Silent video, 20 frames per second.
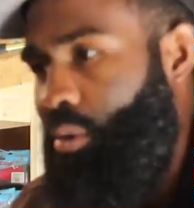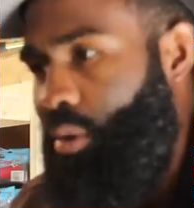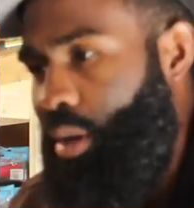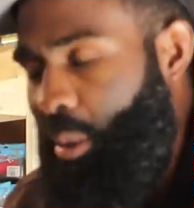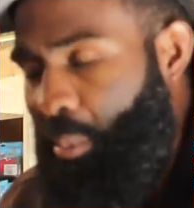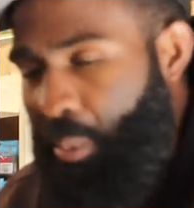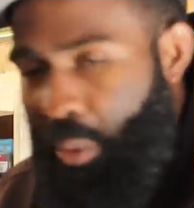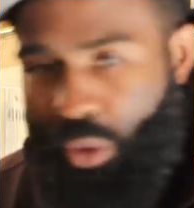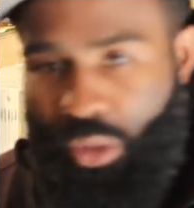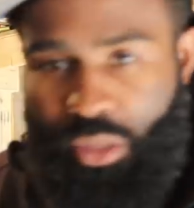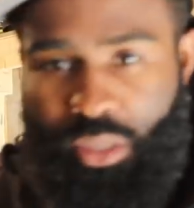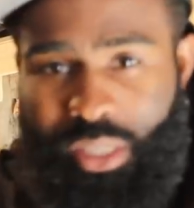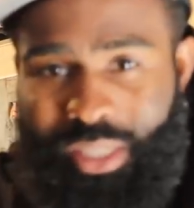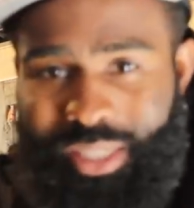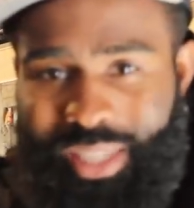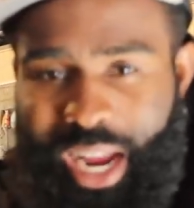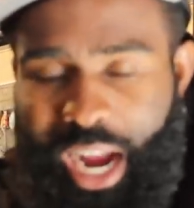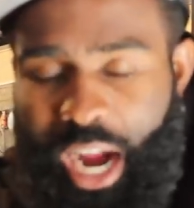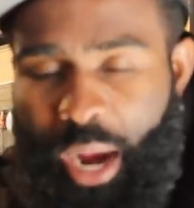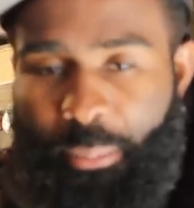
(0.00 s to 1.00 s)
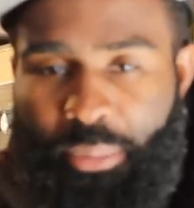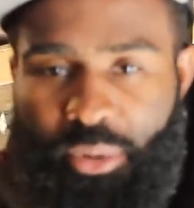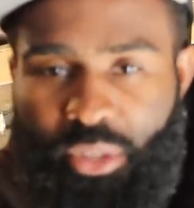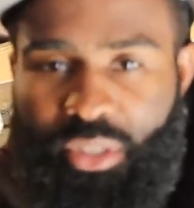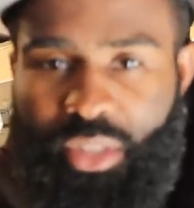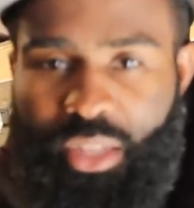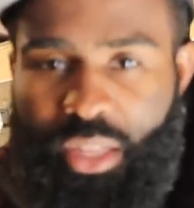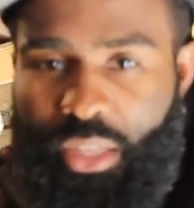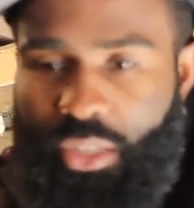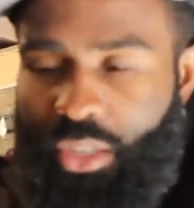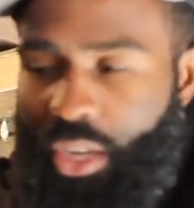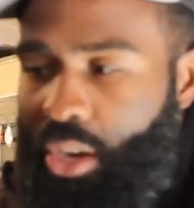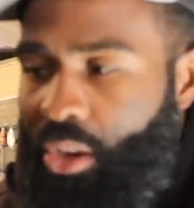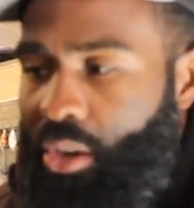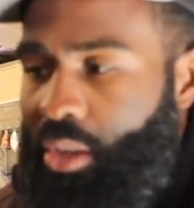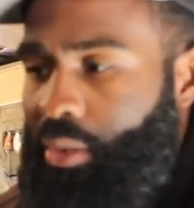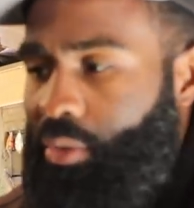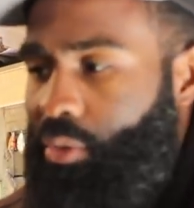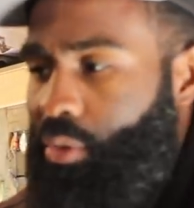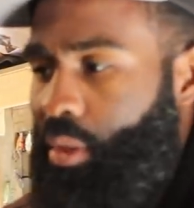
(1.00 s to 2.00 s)
When I pull in these high percentage
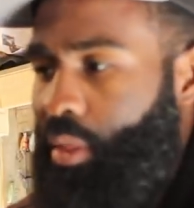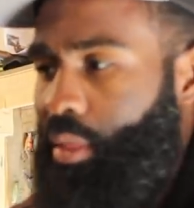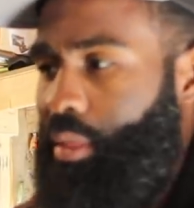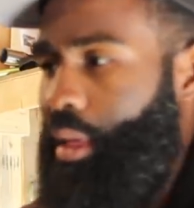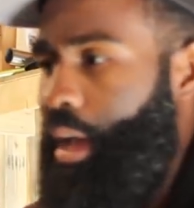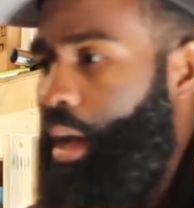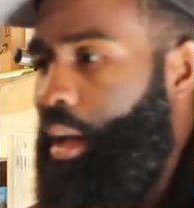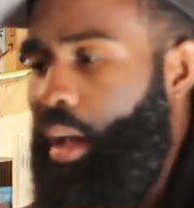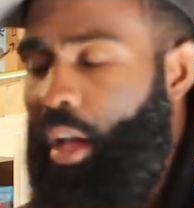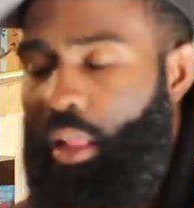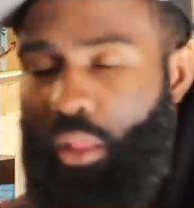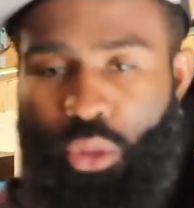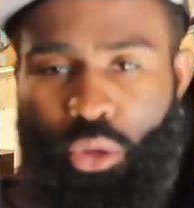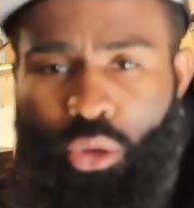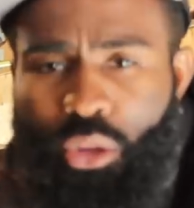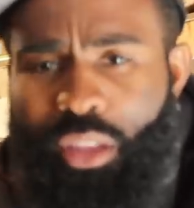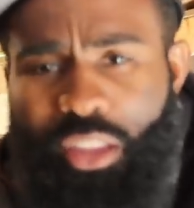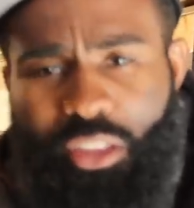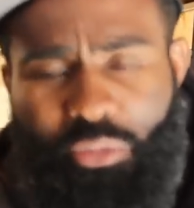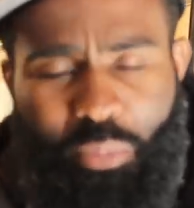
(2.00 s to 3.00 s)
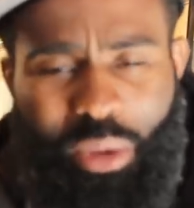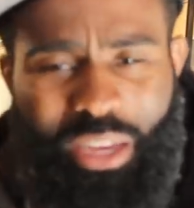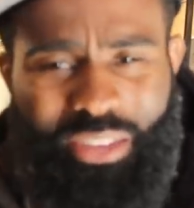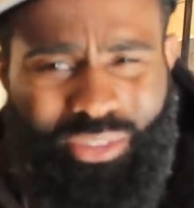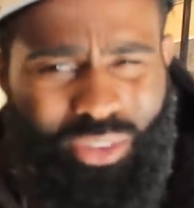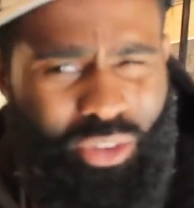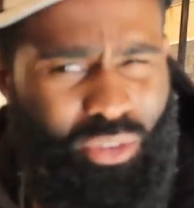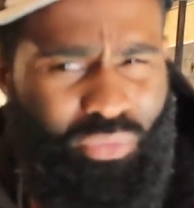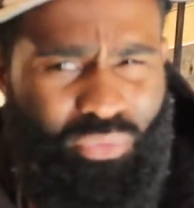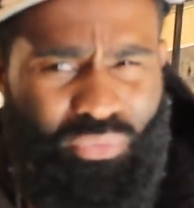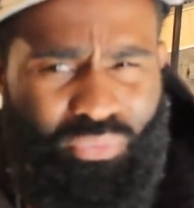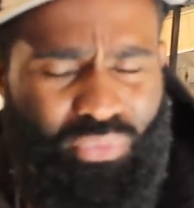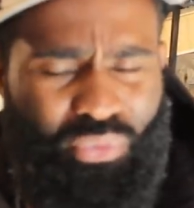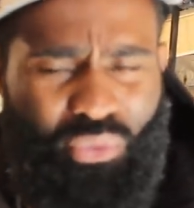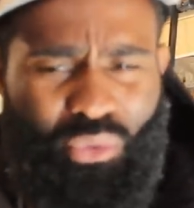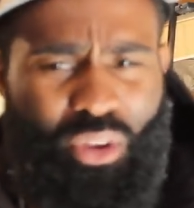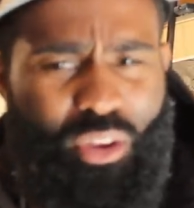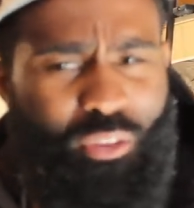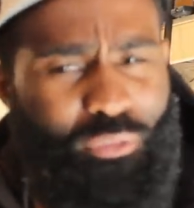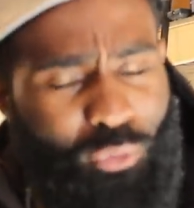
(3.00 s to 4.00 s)
areas, I, I look, it's basically
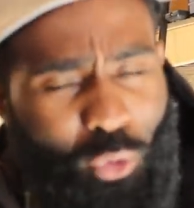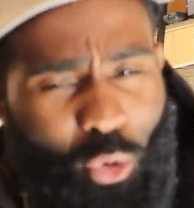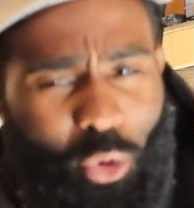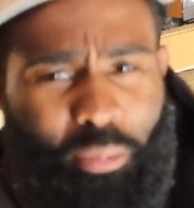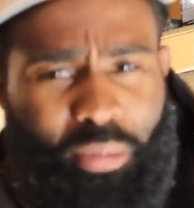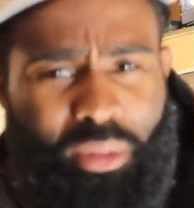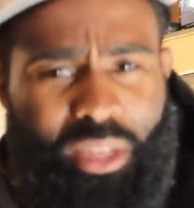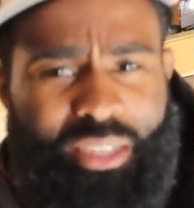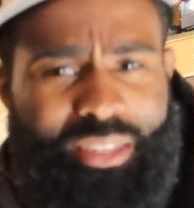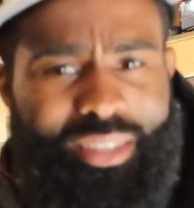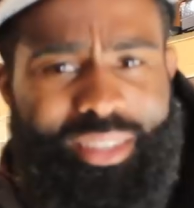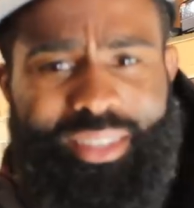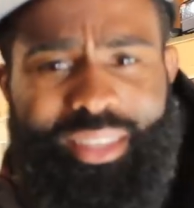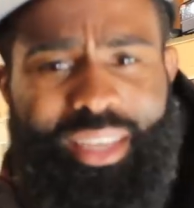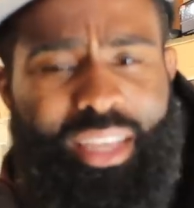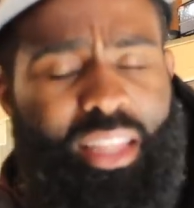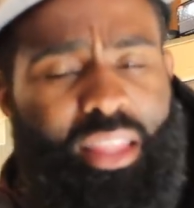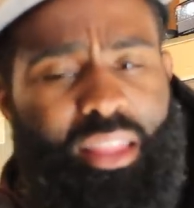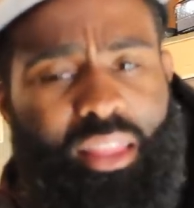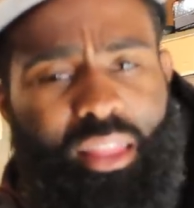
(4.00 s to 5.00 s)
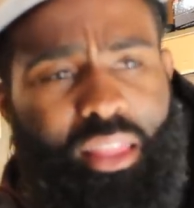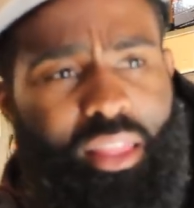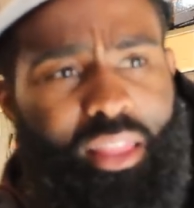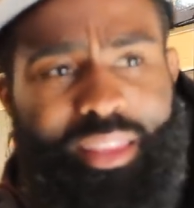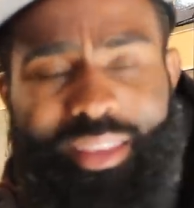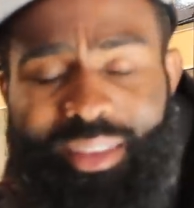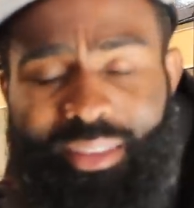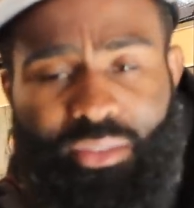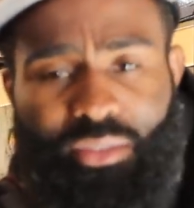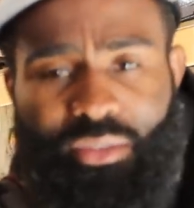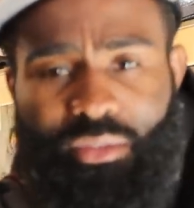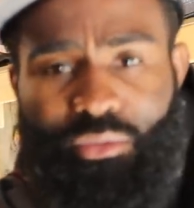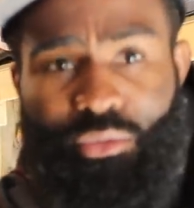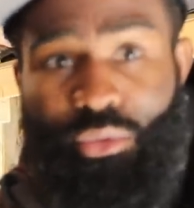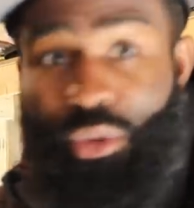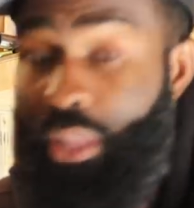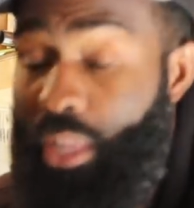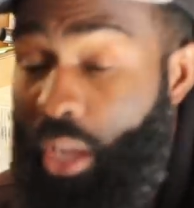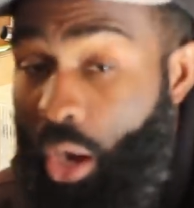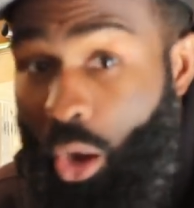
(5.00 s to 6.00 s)
three or four places that that's
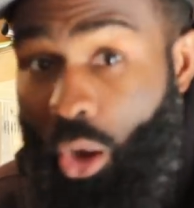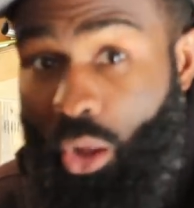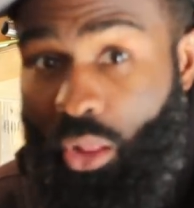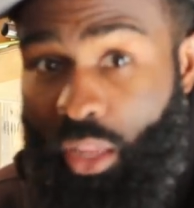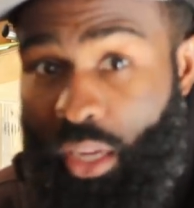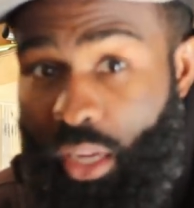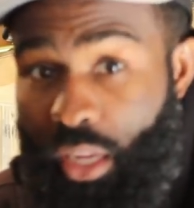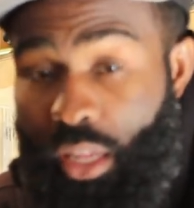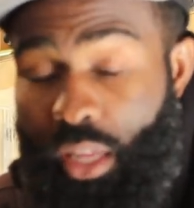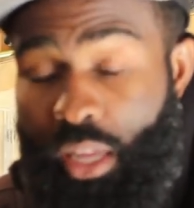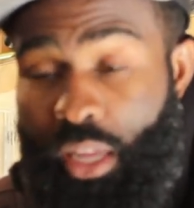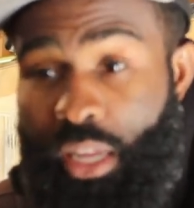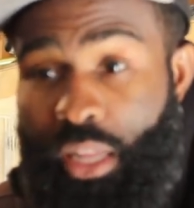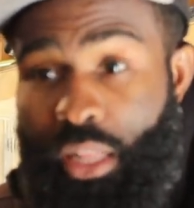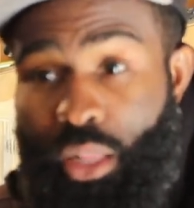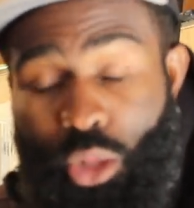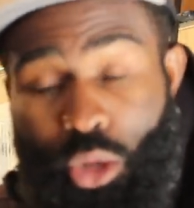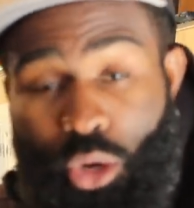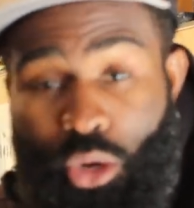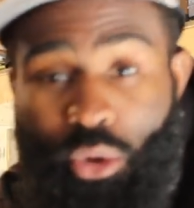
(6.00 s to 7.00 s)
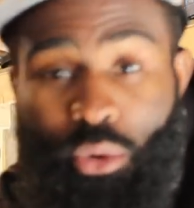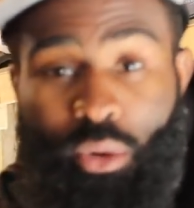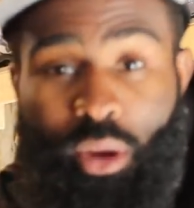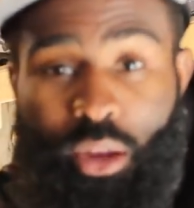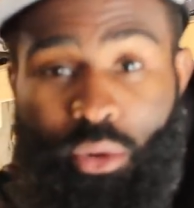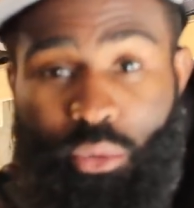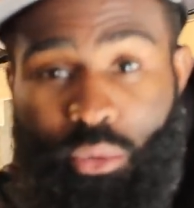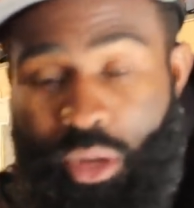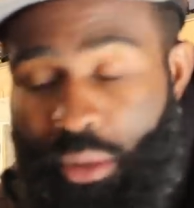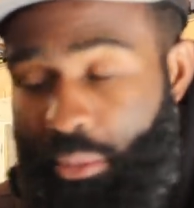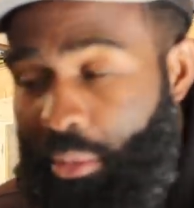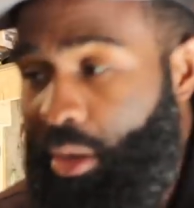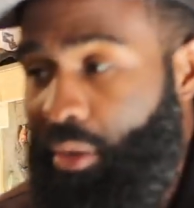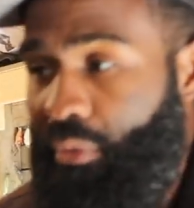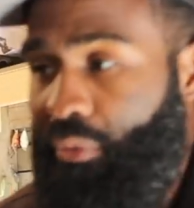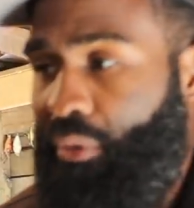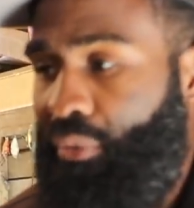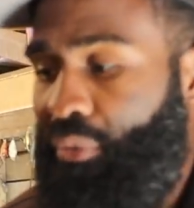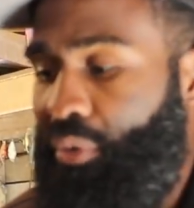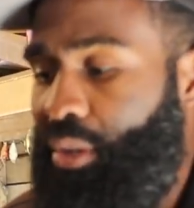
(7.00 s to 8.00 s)
really all I look around when I'm
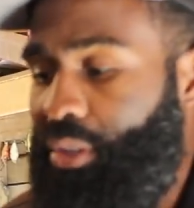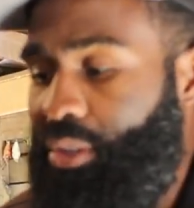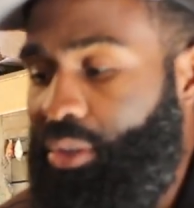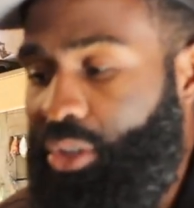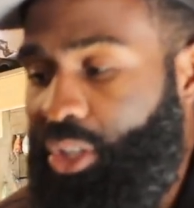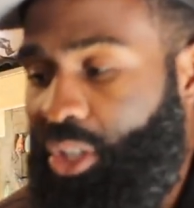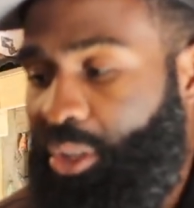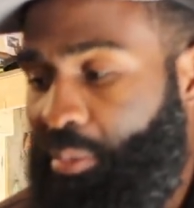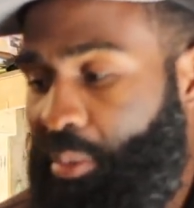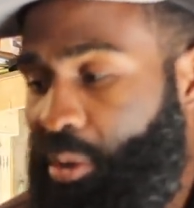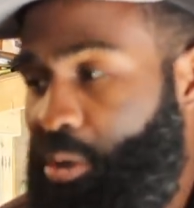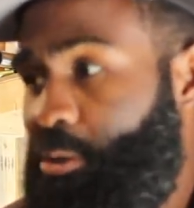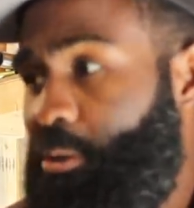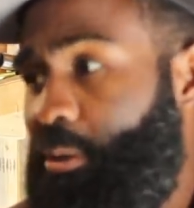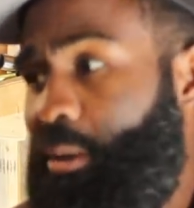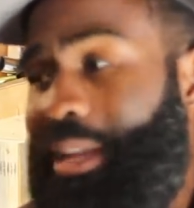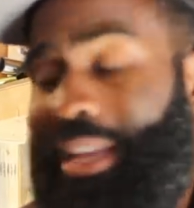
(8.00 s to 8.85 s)
looking for fish on a spoon.